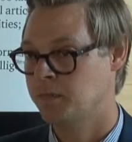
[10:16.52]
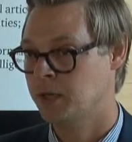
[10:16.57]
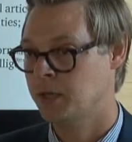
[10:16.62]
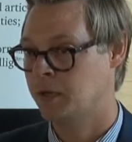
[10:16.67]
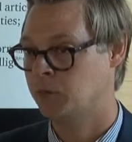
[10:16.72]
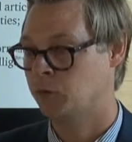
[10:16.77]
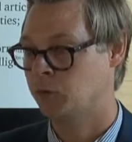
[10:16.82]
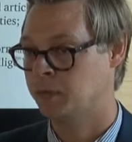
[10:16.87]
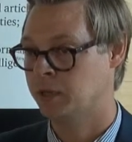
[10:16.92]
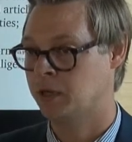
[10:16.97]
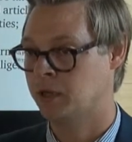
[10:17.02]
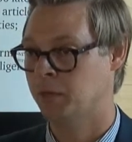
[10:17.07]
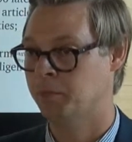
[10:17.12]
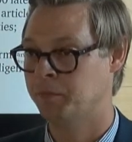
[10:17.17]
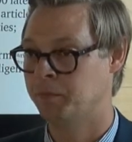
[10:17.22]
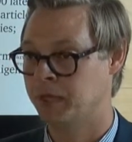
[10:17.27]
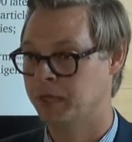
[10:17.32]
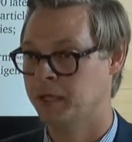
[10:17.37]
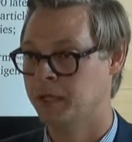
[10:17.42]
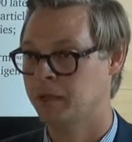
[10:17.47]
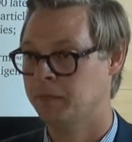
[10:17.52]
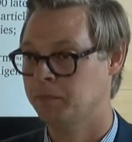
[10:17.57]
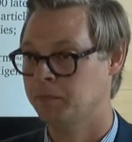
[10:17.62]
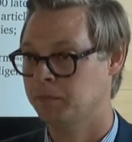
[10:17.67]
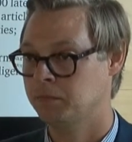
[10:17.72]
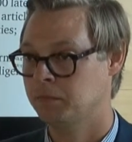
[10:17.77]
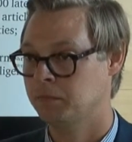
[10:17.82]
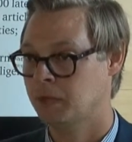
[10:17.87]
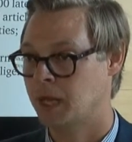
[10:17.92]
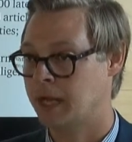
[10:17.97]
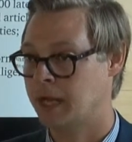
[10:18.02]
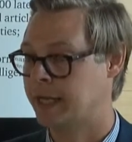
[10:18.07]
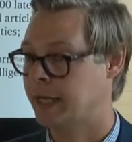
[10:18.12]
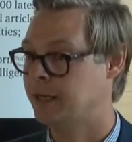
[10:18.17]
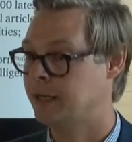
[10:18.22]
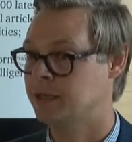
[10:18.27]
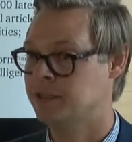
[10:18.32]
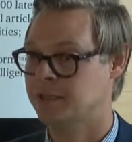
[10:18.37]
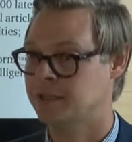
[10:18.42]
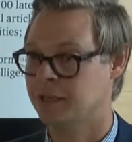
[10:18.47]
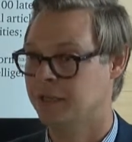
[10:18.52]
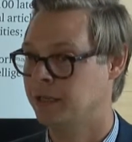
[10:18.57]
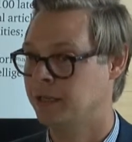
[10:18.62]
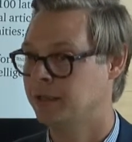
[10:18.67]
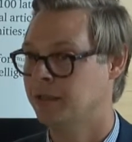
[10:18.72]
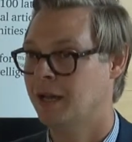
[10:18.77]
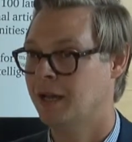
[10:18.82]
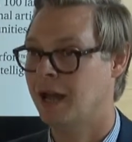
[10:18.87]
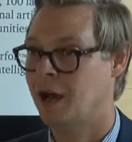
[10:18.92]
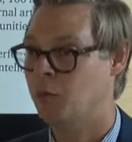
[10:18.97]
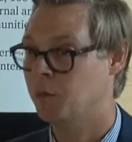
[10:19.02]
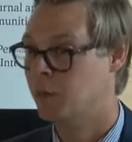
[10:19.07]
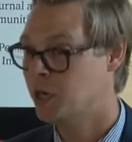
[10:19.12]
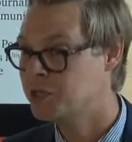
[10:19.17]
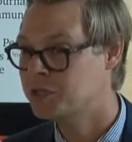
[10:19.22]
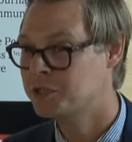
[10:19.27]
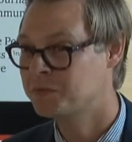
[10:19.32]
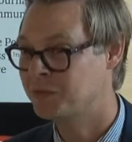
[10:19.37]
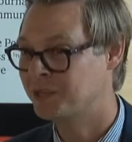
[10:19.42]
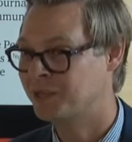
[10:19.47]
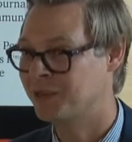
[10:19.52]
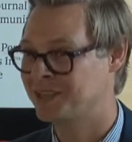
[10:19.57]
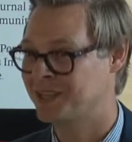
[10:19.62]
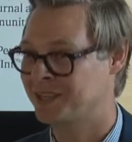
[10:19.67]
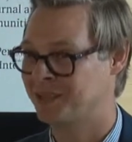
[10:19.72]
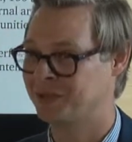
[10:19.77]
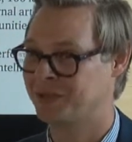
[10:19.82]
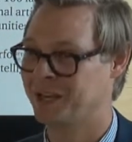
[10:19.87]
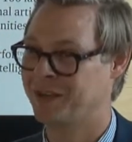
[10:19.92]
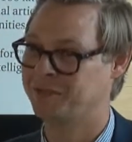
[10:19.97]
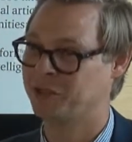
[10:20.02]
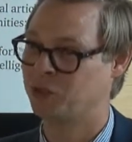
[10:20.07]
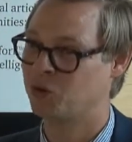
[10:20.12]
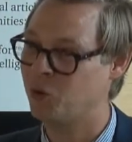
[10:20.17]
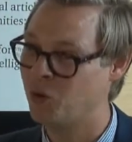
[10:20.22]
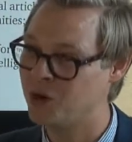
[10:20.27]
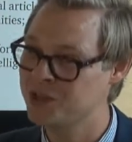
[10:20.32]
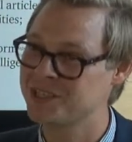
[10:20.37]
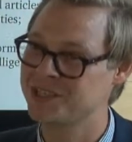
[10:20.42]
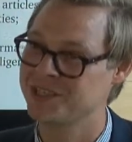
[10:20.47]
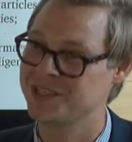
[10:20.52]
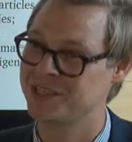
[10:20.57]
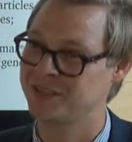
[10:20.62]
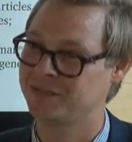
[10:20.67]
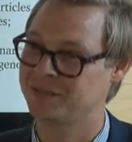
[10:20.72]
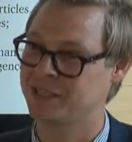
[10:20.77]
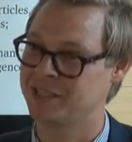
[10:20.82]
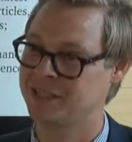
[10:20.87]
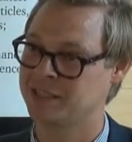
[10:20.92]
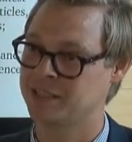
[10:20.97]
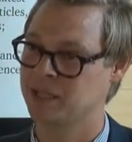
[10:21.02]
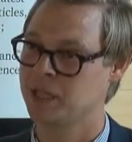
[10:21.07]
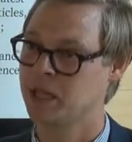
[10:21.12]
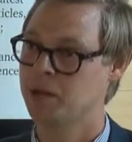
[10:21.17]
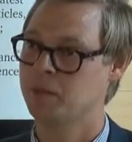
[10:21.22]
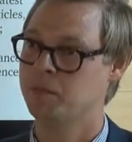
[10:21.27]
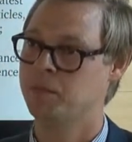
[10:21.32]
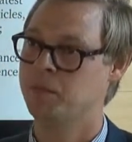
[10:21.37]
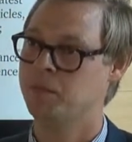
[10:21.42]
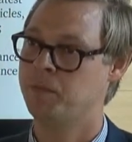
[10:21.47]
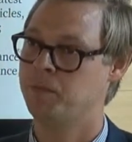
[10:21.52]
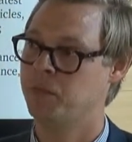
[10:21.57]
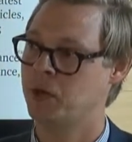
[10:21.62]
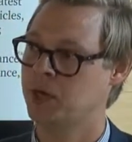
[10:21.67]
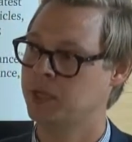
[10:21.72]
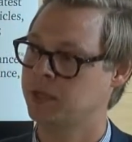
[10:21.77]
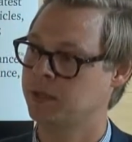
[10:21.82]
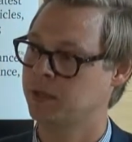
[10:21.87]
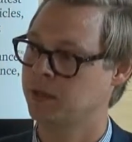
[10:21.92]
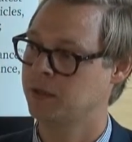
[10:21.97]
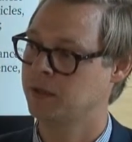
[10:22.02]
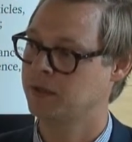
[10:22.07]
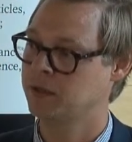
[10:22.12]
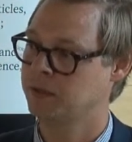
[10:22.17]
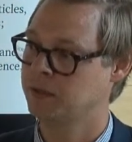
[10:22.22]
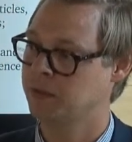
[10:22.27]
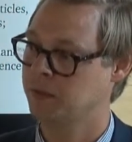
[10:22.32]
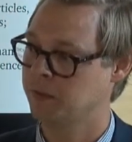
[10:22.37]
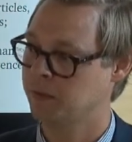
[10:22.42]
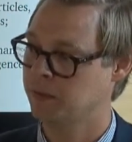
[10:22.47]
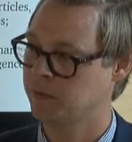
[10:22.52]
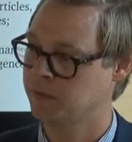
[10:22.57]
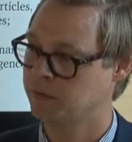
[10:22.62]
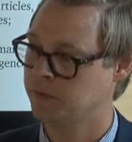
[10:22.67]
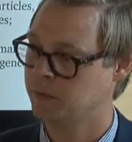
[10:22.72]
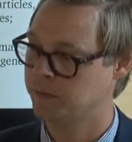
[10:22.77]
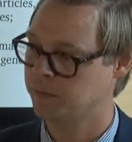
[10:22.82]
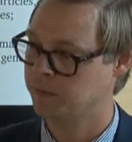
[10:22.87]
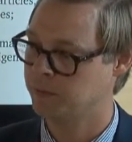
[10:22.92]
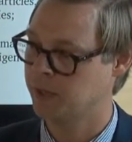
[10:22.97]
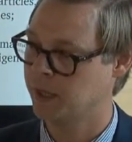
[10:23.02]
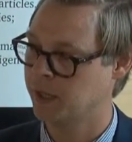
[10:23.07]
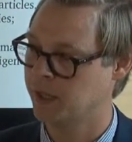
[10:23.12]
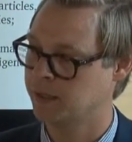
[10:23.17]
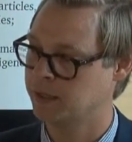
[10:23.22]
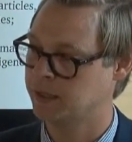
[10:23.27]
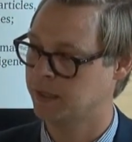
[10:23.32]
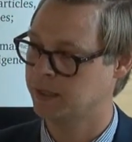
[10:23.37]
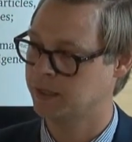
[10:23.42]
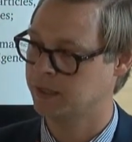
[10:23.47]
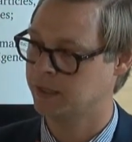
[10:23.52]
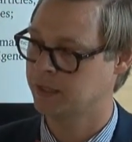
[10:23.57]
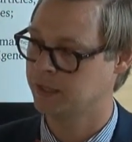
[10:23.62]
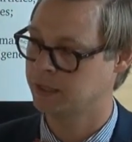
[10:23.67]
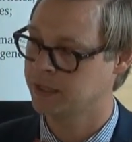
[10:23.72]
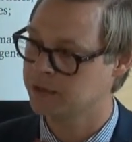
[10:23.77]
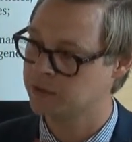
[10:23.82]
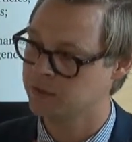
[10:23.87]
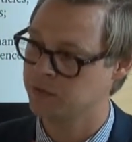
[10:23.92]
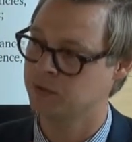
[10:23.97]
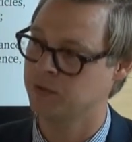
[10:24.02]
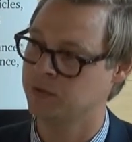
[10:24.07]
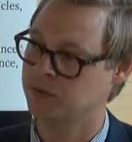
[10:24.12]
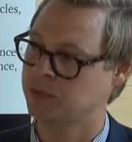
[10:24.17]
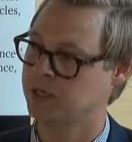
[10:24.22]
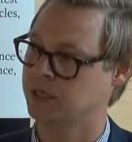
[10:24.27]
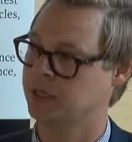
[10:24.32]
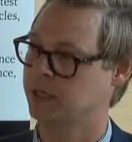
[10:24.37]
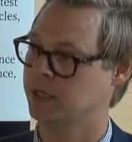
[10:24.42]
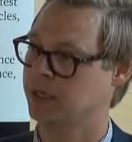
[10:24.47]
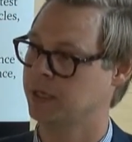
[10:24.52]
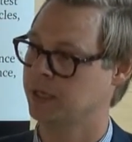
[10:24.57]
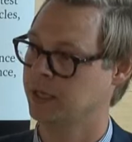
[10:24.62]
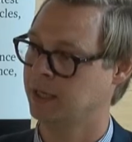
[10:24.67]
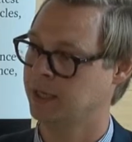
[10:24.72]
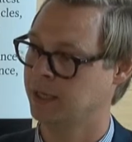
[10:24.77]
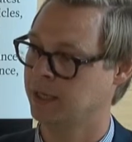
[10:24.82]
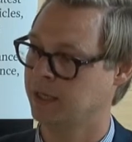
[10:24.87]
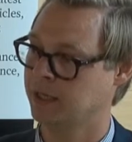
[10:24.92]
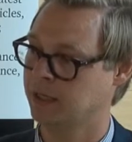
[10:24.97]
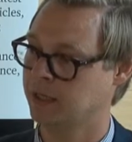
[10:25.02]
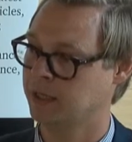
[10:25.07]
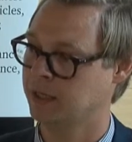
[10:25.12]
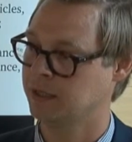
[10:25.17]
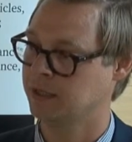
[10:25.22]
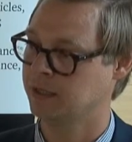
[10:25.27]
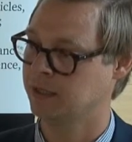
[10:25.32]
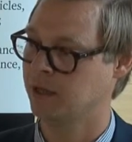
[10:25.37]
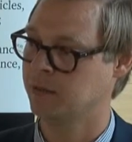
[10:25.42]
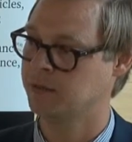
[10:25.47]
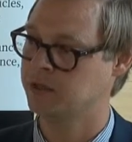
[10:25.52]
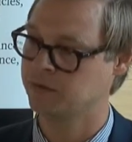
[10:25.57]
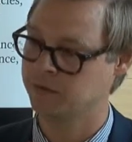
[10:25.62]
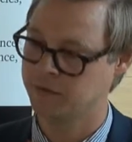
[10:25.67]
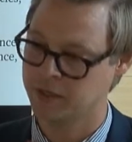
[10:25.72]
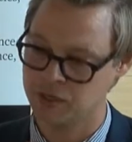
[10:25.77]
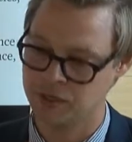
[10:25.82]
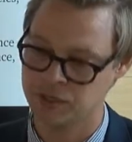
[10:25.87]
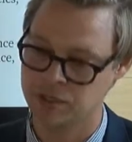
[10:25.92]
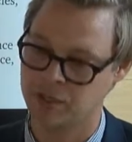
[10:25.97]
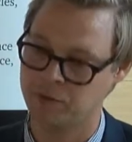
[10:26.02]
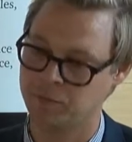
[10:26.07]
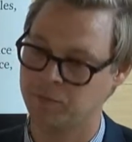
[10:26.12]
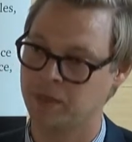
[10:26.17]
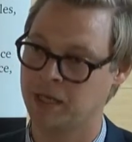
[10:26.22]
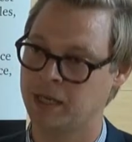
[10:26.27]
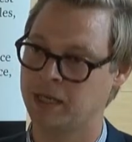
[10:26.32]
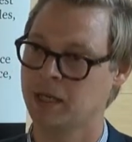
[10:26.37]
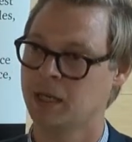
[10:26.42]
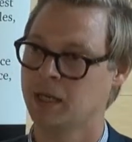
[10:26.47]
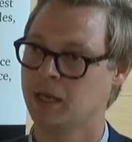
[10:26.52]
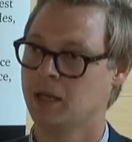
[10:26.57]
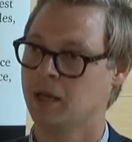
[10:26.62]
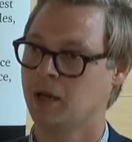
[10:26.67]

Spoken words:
it will become better. I cannot say how much because I don't have the quantity of cases, but the interviews and the observations I've made,